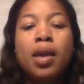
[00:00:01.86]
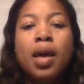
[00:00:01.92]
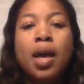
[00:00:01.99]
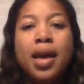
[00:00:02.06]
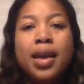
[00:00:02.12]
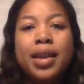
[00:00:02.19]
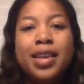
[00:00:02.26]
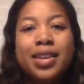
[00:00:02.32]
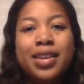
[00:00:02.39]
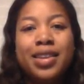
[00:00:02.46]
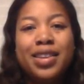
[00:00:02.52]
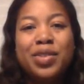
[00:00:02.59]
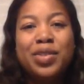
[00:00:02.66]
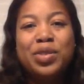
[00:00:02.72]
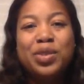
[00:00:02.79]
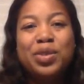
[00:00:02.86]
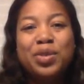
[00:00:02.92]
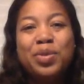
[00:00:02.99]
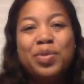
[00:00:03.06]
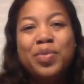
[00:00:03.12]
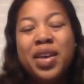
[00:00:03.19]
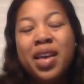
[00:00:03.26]
Hi
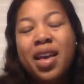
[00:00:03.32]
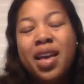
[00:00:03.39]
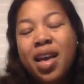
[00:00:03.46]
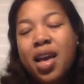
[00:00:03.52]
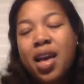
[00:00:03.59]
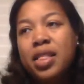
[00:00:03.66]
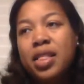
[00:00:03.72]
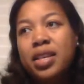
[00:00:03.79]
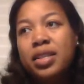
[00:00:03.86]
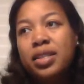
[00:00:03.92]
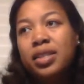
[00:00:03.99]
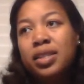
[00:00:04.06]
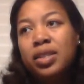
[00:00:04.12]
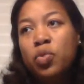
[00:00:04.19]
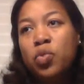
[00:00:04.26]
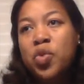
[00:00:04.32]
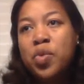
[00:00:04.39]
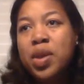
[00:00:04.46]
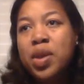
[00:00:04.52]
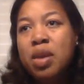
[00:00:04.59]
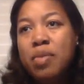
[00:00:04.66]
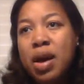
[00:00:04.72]
YouTube. This will
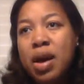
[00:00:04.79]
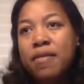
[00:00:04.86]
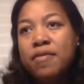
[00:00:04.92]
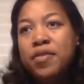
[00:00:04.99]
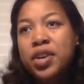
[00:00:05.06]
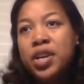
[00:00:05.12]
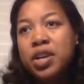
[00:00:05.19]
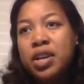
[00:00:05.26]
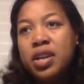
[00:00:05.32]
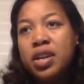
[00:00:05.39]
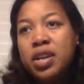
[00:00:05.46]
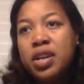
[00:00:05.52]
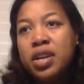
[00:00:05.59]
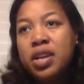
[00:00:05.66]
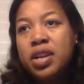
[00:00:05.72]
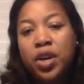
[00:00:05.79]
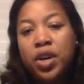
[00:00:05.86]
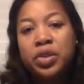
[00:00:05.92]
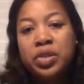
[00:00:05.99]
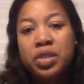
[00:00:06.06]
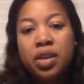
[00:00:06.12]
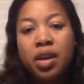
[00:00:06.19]
be my very
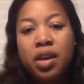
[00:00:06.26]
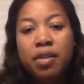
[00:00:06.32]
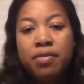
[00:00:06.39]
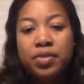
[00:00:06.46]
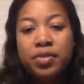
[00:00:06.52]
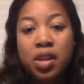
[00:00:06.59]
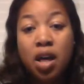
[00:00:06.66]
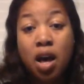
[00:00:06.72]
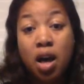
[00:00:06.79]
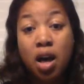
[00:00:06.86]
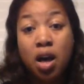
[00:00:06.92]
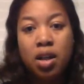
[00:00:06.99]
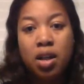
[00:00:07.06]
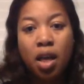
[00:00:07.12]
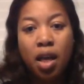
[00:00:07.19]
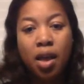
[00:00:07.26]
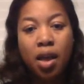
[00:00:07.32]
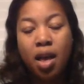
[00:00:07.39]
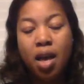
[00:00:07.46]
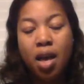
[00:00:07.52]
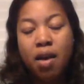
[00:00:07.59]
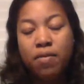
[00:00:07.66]
first vlog.
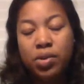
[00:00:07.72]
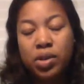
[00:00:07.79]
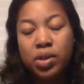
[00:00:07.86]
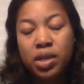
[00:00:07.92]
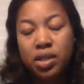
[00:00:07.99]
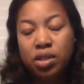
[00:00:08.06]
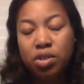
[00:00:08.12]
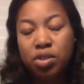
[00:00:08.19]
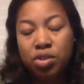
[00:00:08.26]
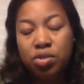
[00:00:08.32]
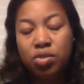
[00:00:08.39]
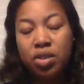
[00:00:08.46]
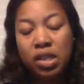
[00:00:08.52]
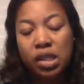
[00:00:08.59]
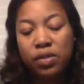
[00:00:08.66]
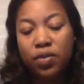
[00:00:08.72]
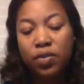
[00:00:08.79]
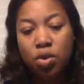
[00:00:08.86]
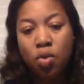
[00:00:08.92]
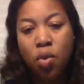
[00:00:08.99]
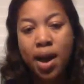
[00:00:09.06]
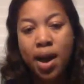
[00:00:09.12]
I've wanted to do this
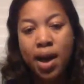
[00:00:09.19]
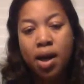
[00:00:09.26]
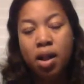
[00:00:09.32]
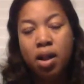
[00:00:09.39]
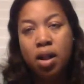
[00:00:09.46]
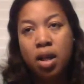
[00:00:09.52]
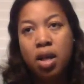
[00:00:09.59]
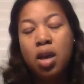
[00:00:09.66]
for a while.